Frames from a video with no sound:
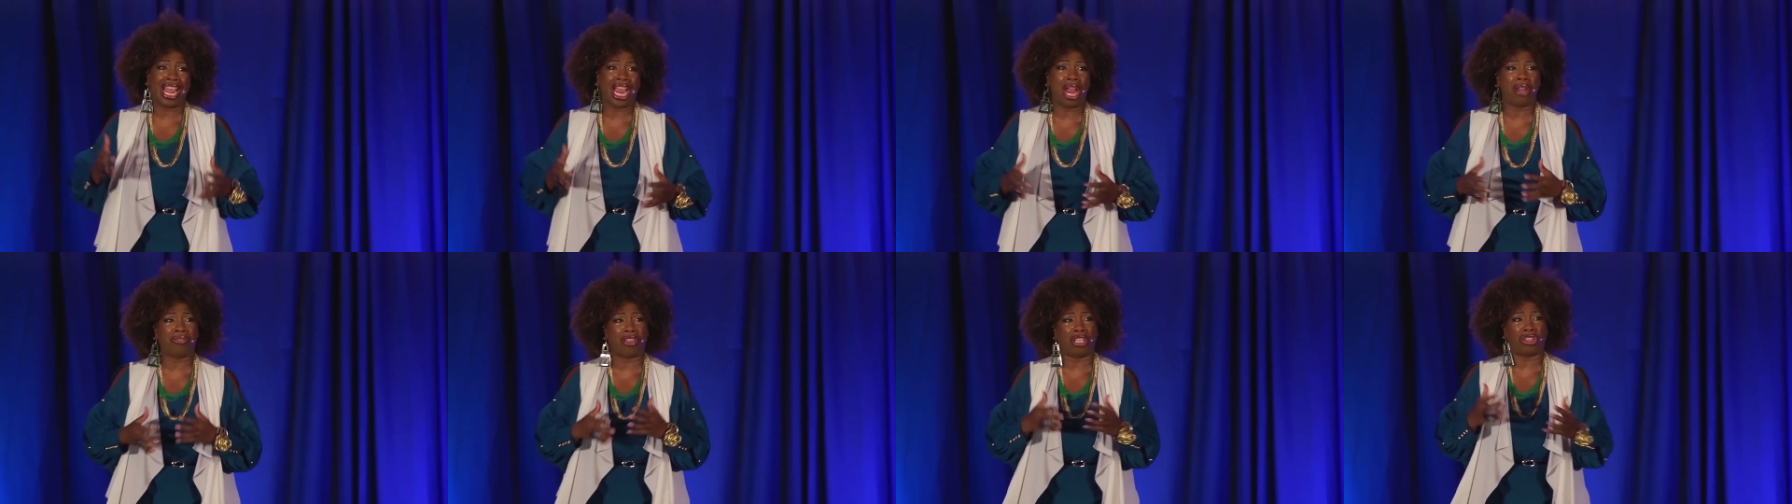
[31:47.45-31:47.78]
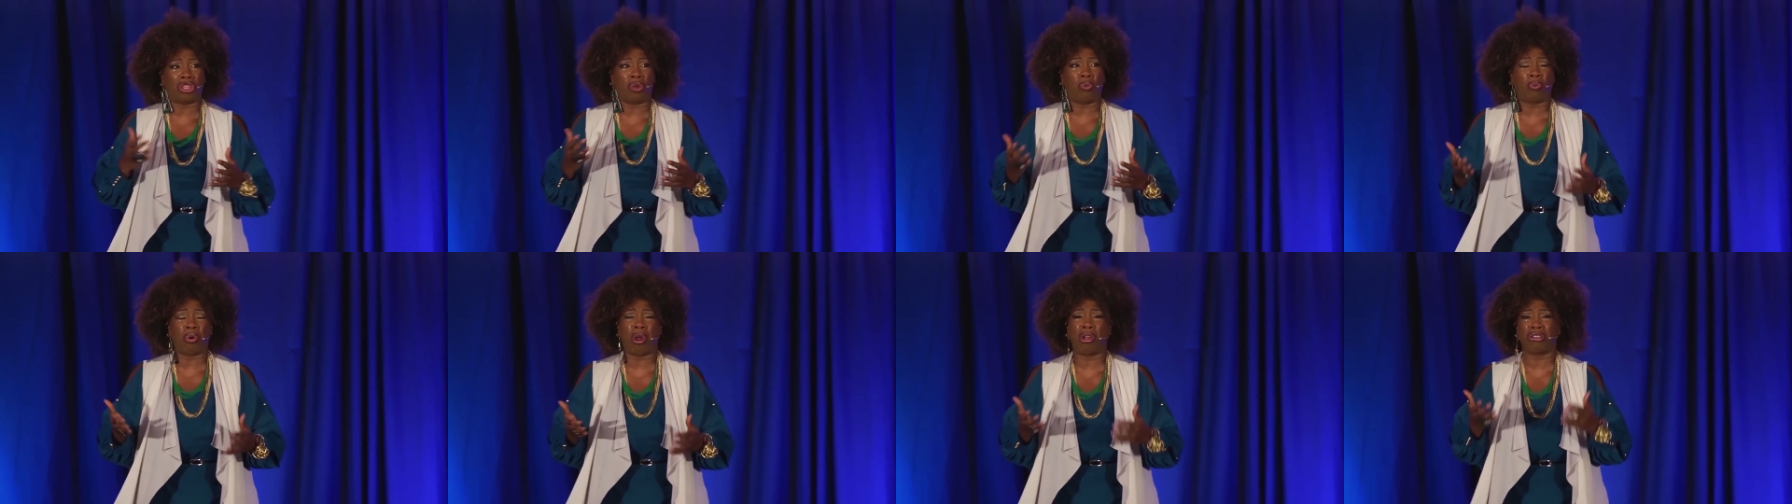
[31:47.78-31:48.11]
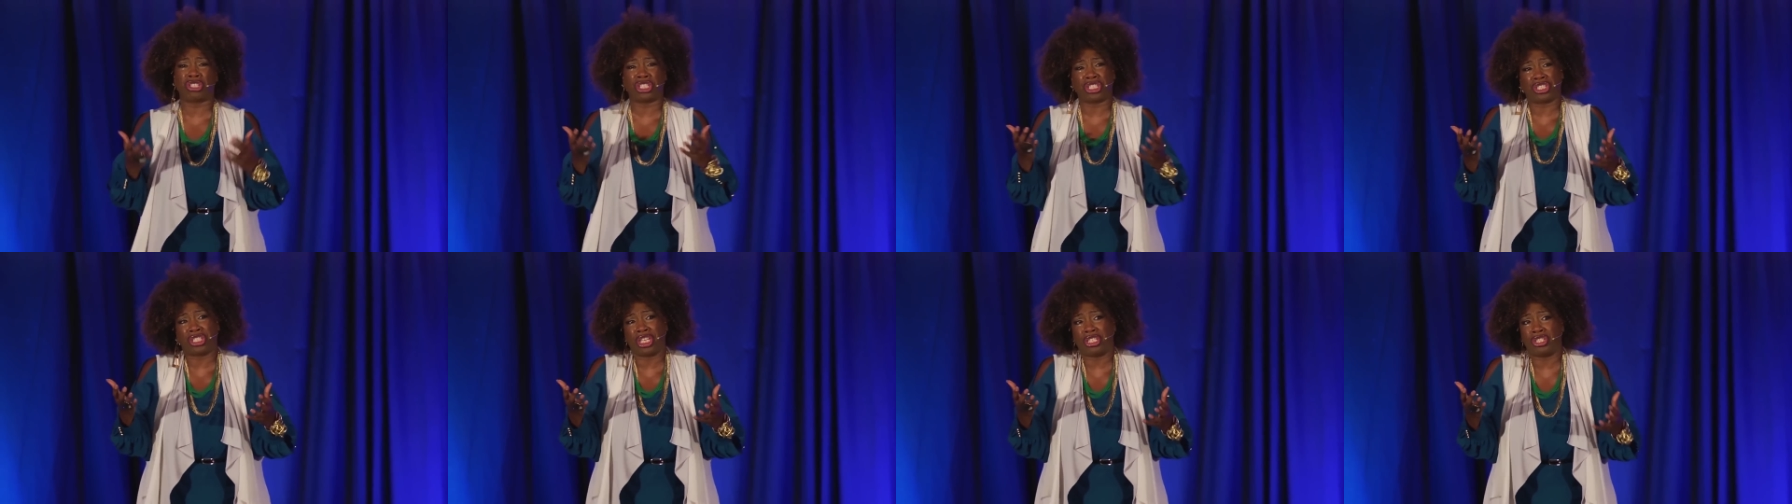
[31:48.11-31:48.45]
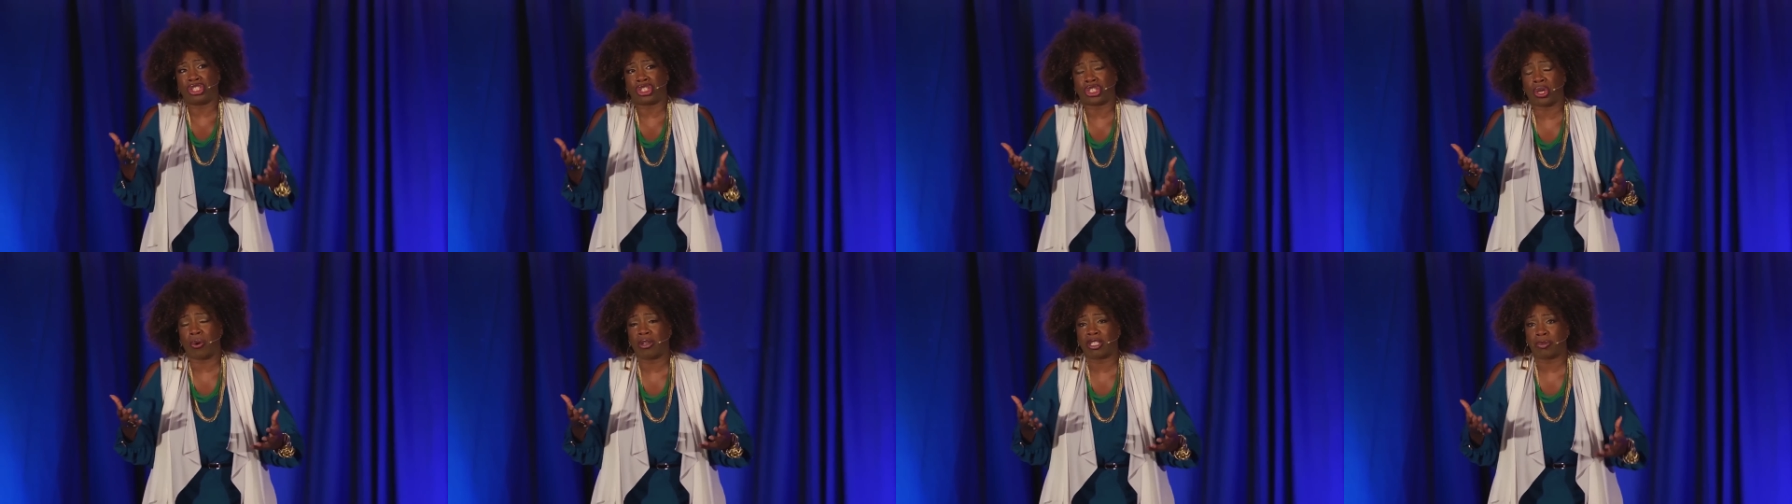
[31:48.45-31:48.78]
hair that the world just
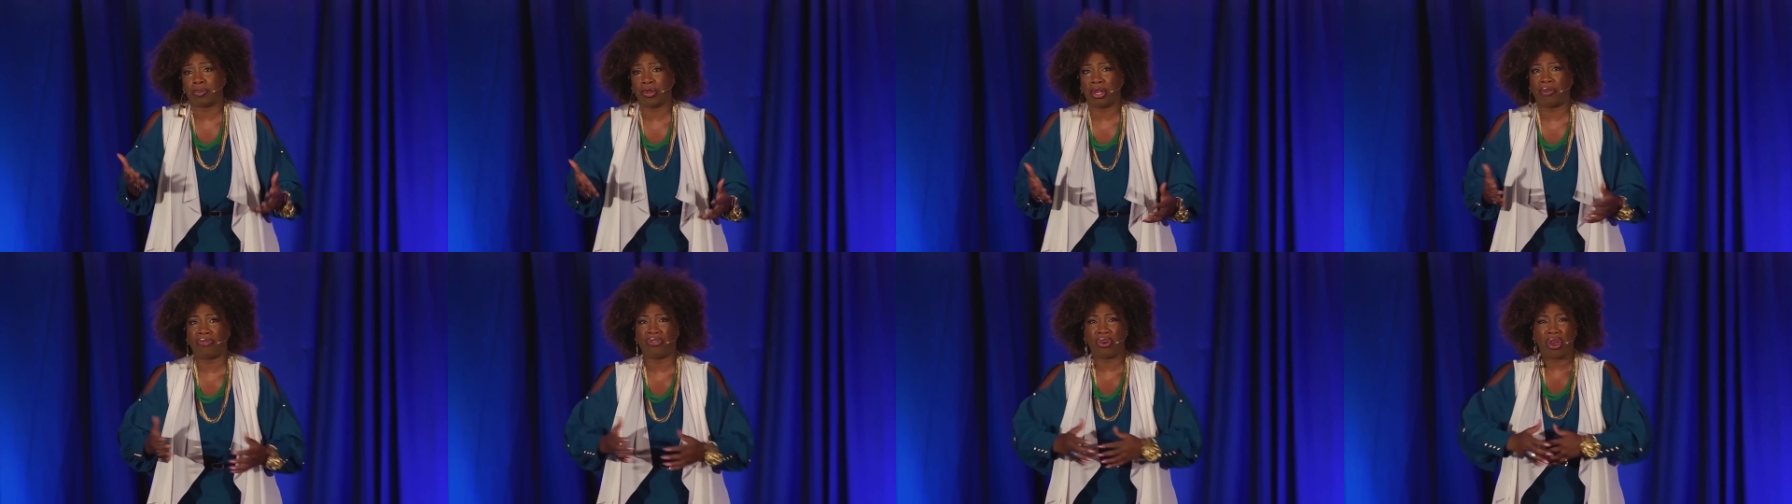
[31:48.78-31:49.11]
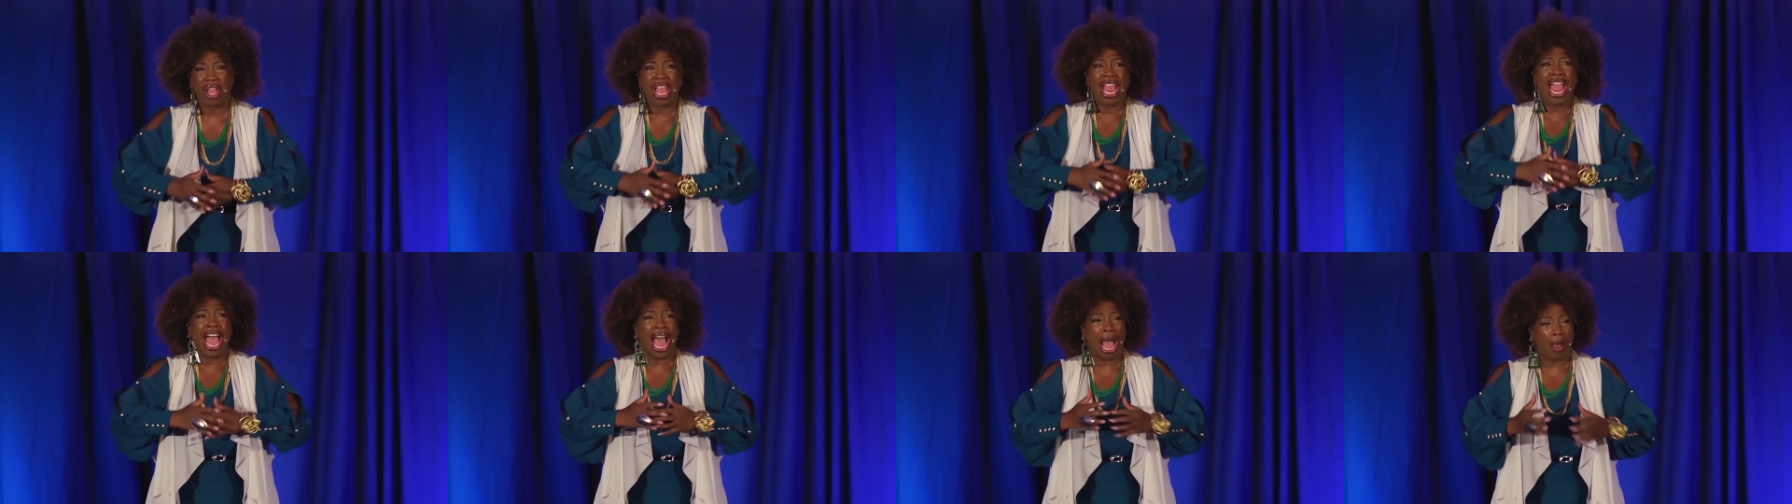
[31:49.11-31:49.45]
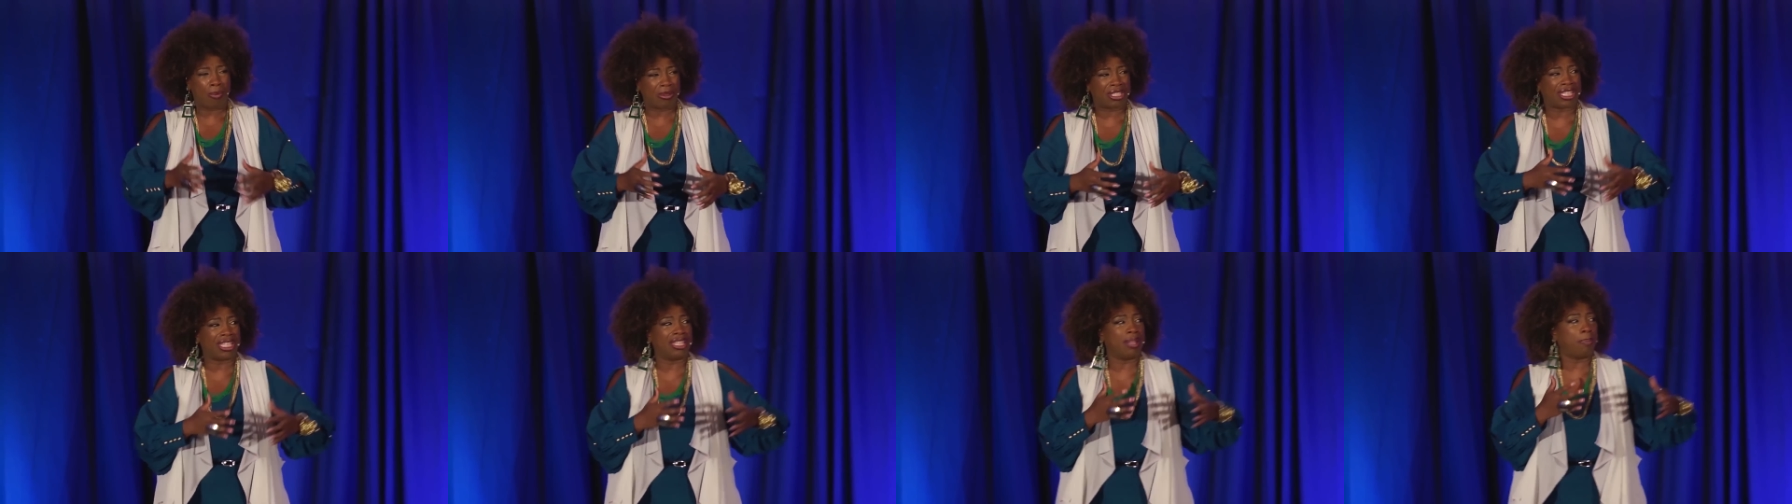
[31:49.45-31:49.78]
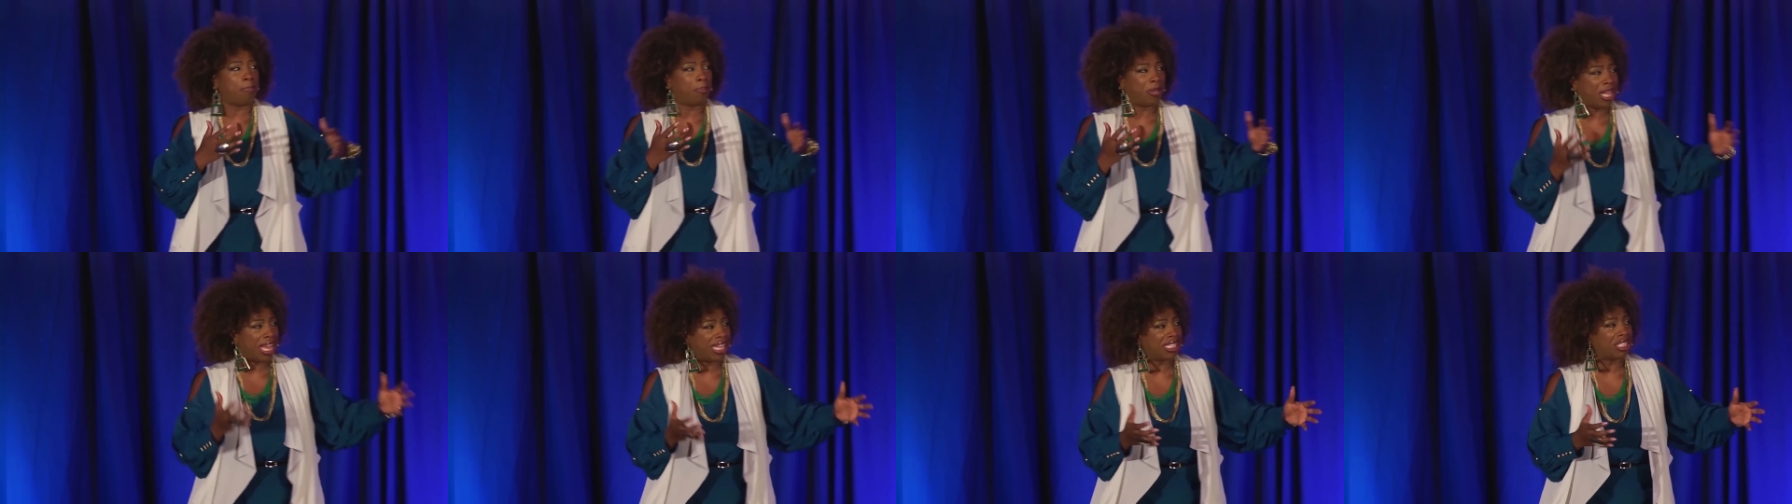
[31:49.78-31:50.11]
didn't show as beautiful. I was in
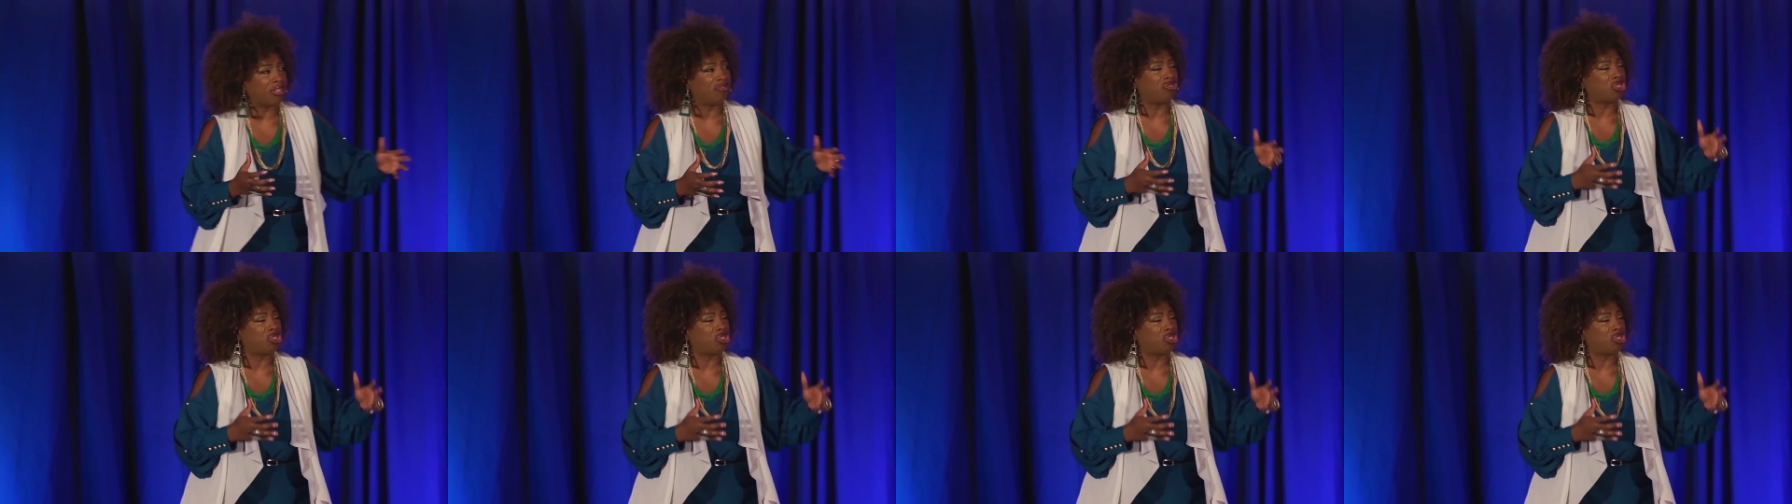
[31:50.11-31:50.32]
the place